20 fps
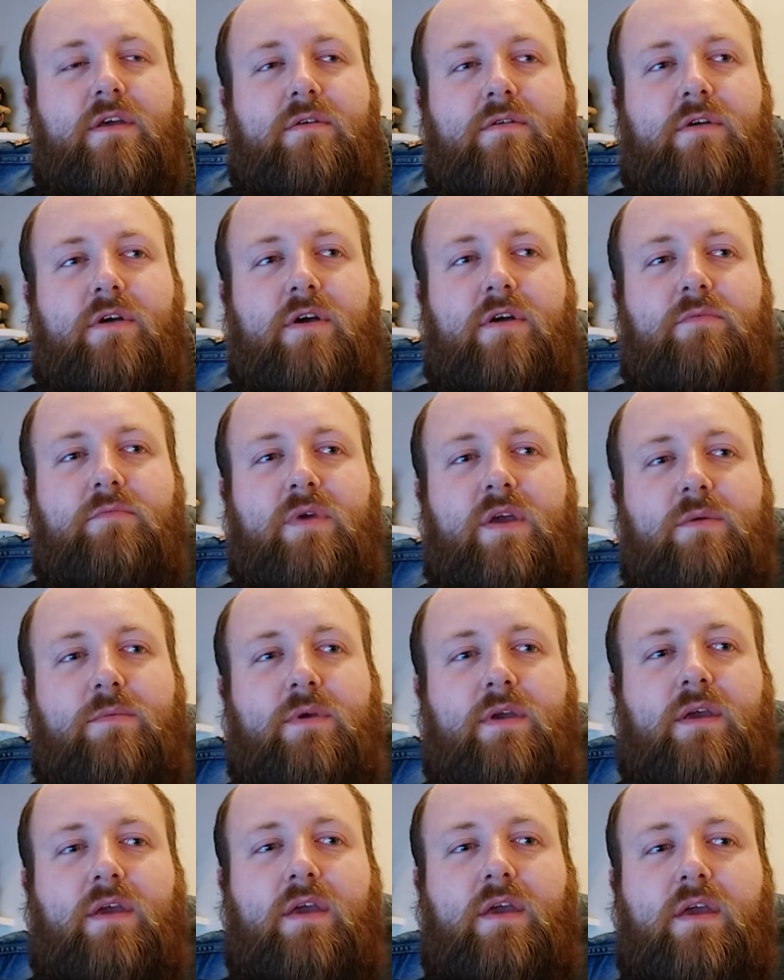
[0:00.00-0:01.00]

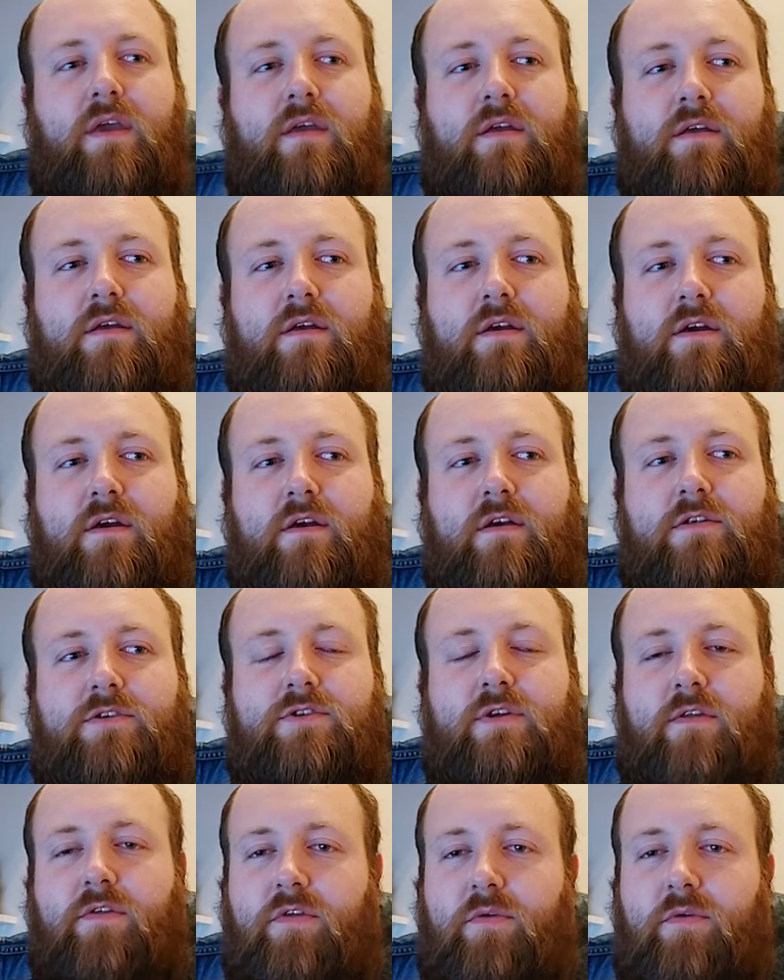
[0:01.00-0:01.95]
maybe just